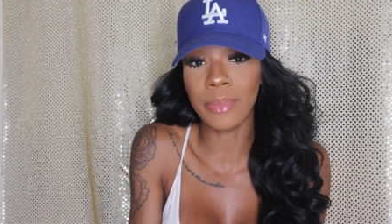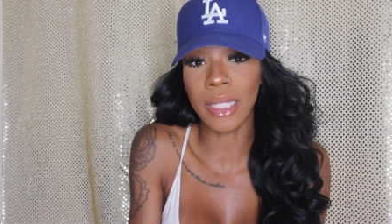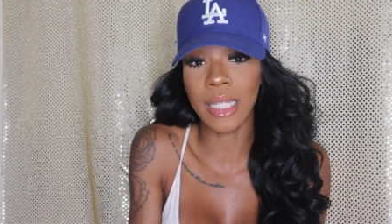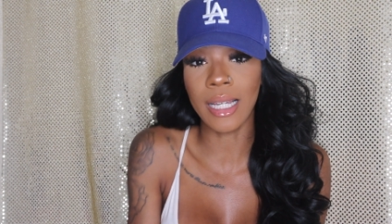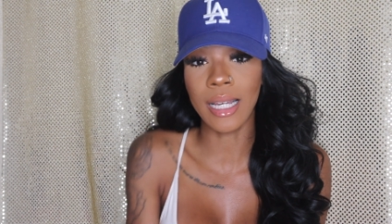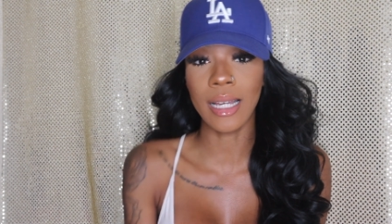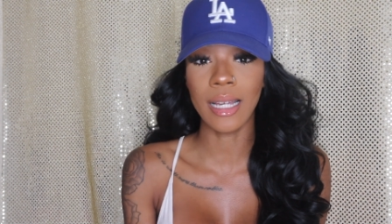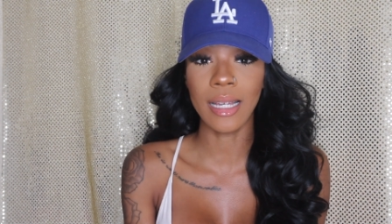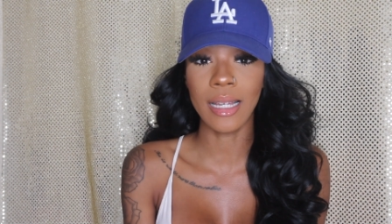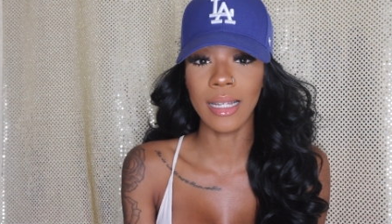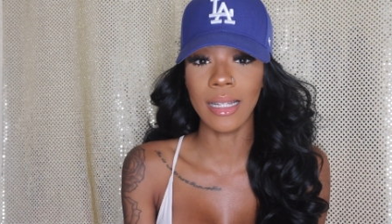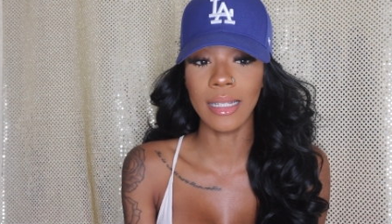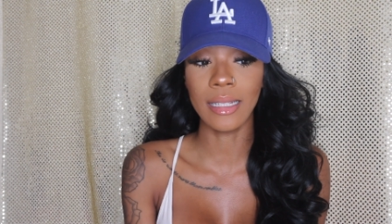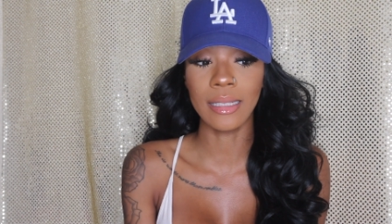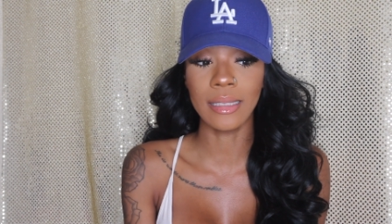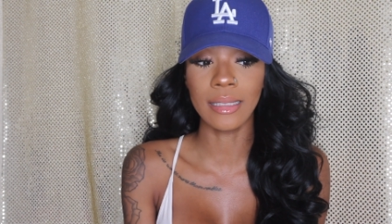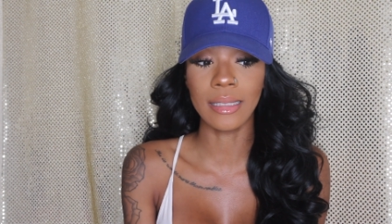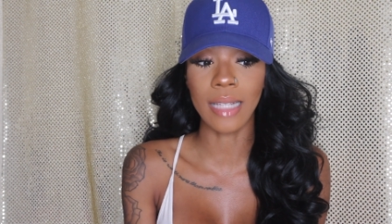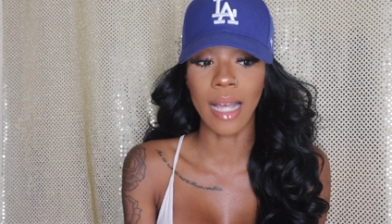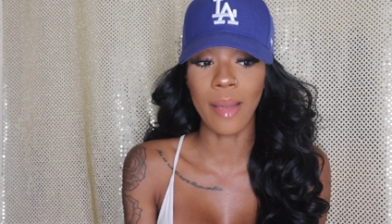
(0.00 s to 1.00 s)

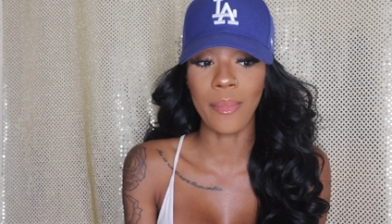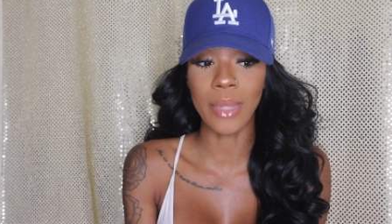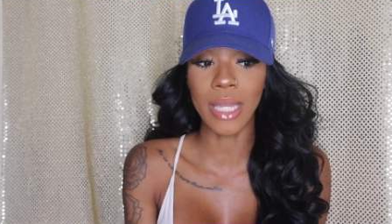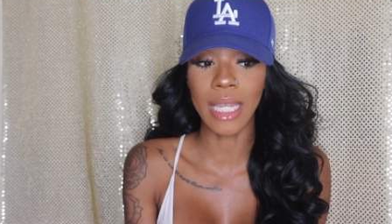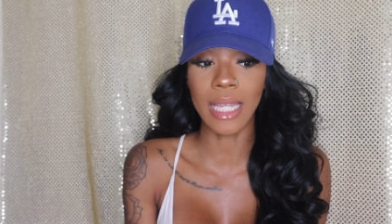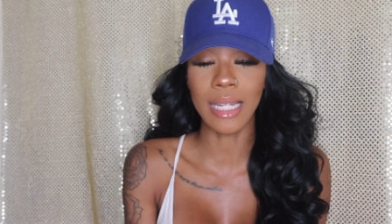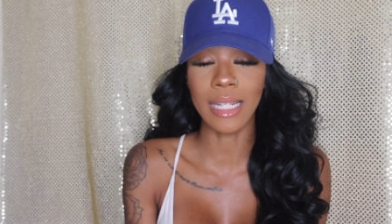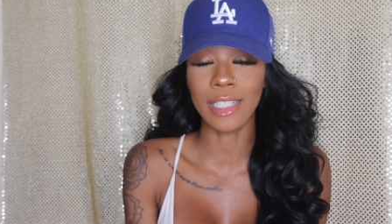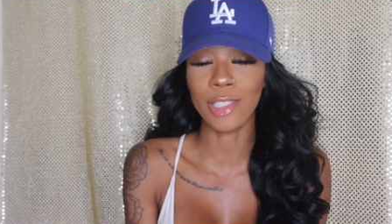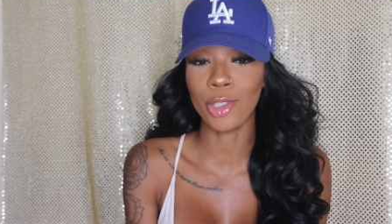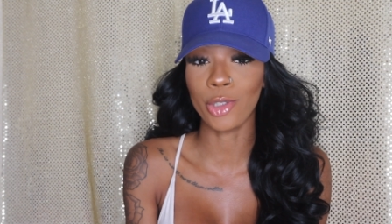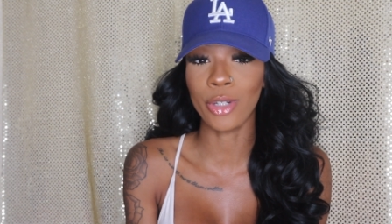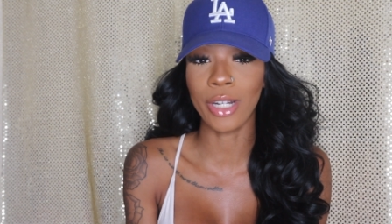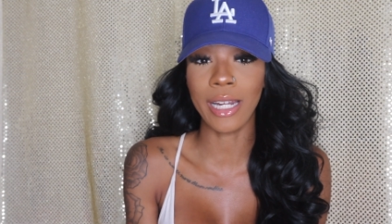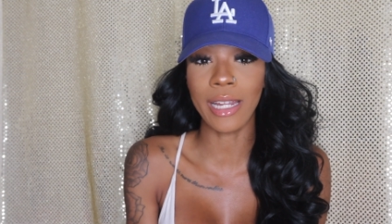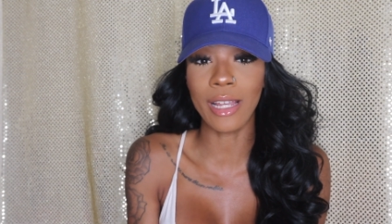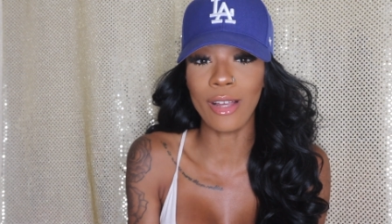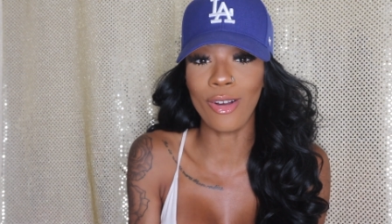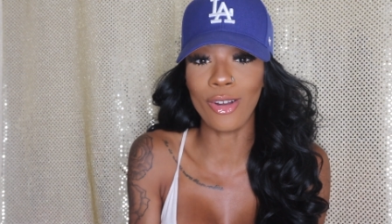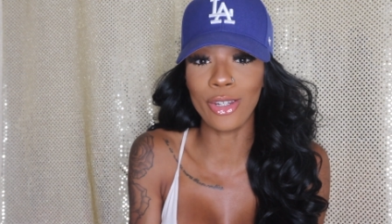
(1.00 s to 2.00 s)
because I mean it's
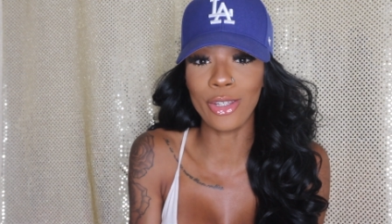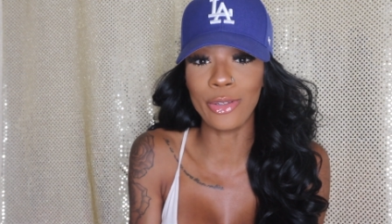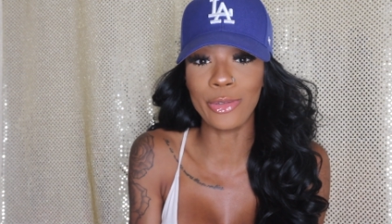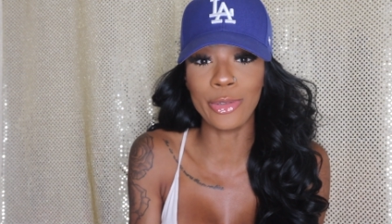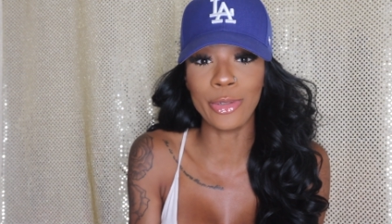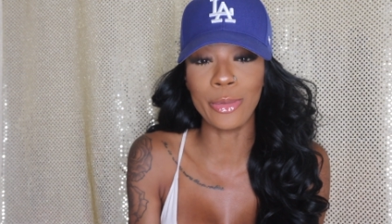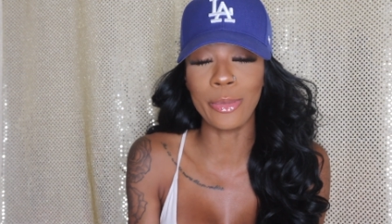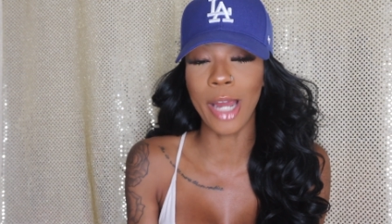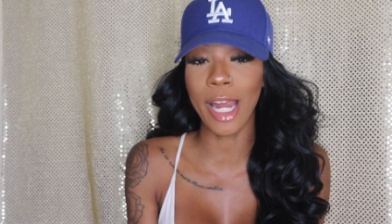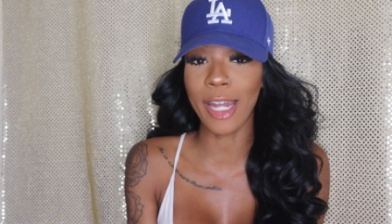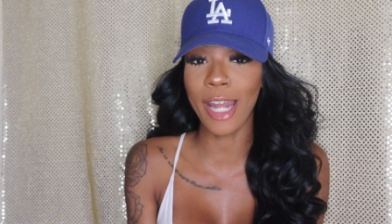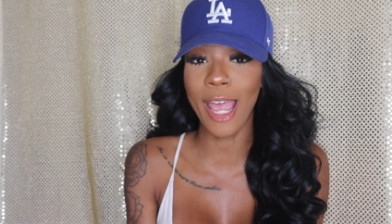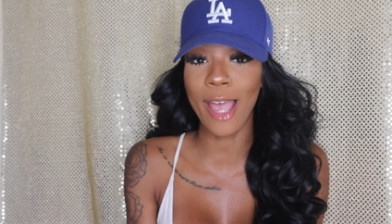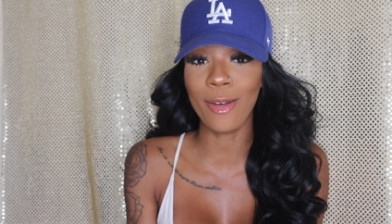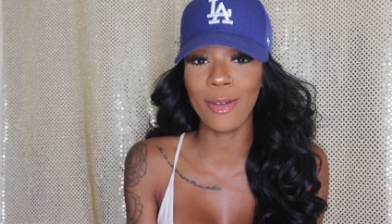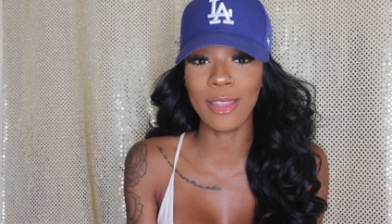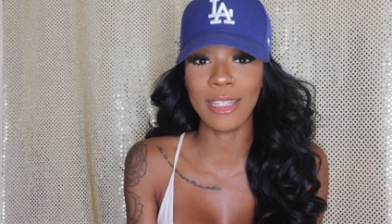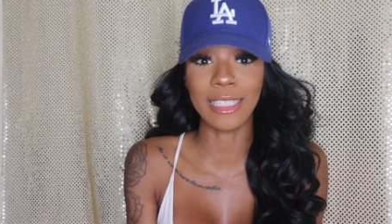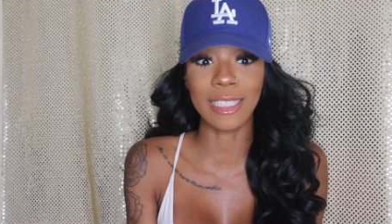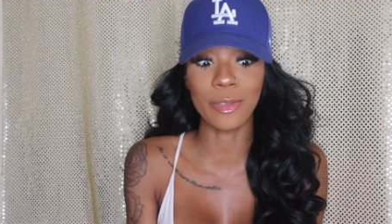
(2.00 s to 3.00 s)
trending on YouTube right
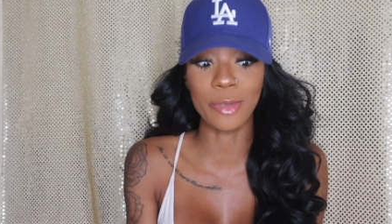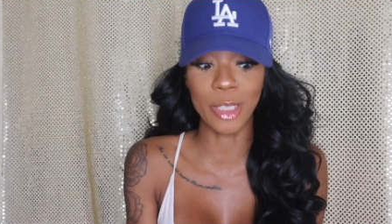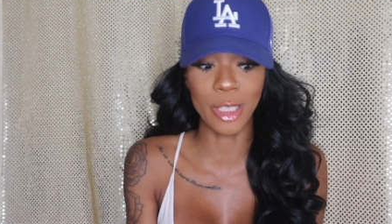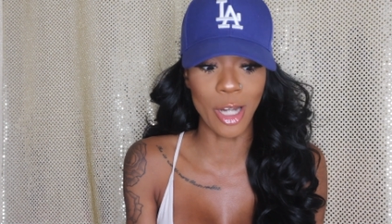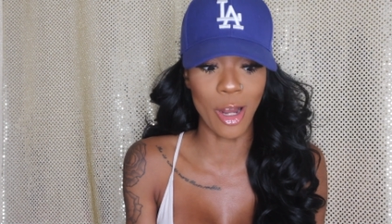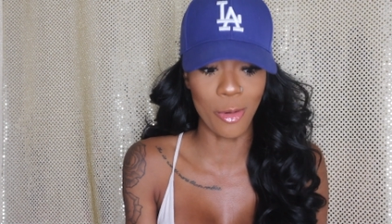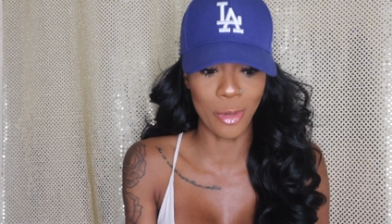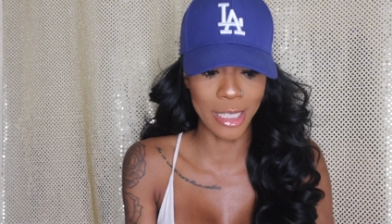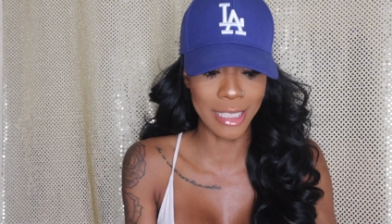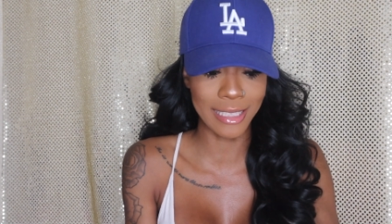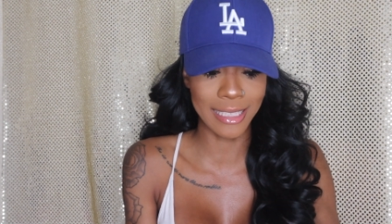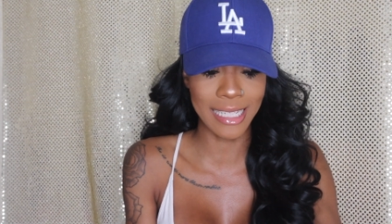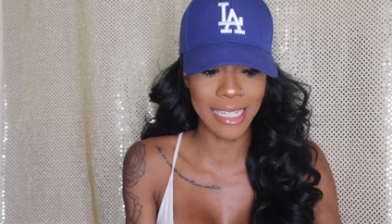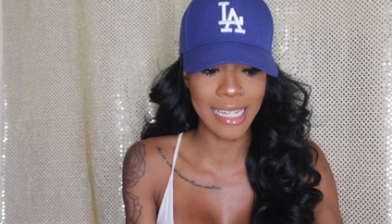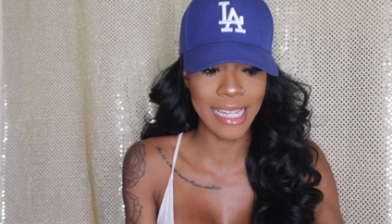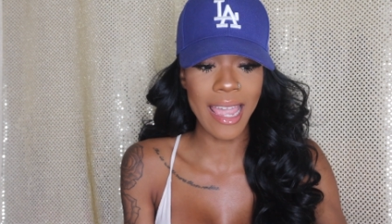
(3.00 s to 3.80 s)
now. This is what y'all want to see.